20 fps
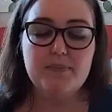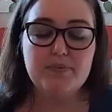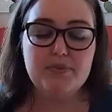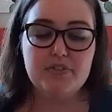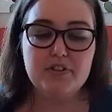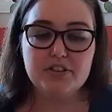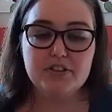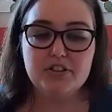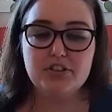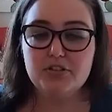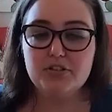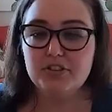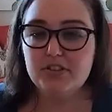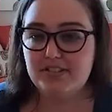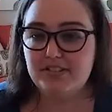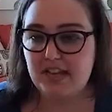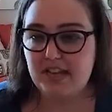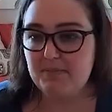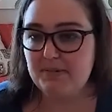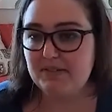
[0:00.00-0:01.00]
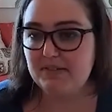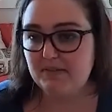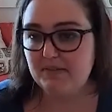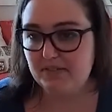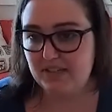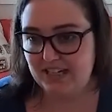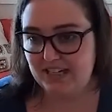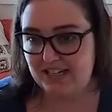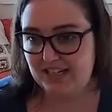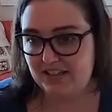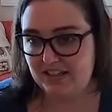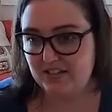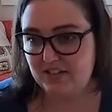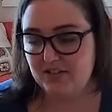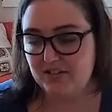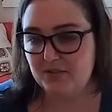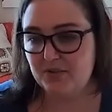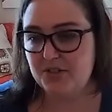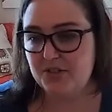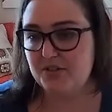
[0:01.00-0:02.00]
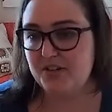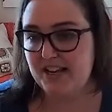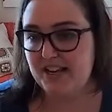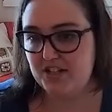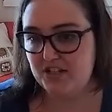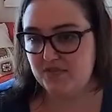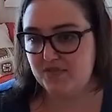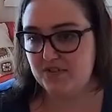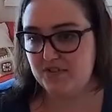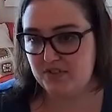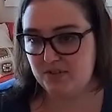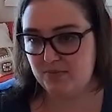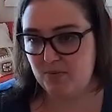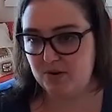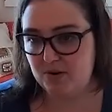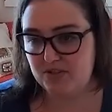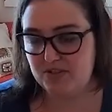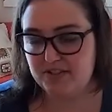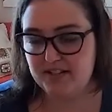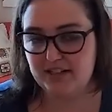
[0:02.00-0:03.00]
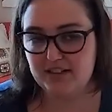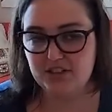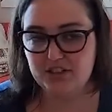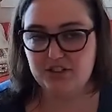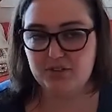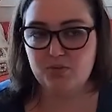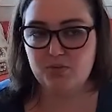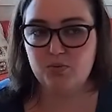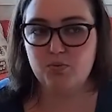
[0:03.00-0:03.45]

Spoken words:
does your statement of need or your case for support section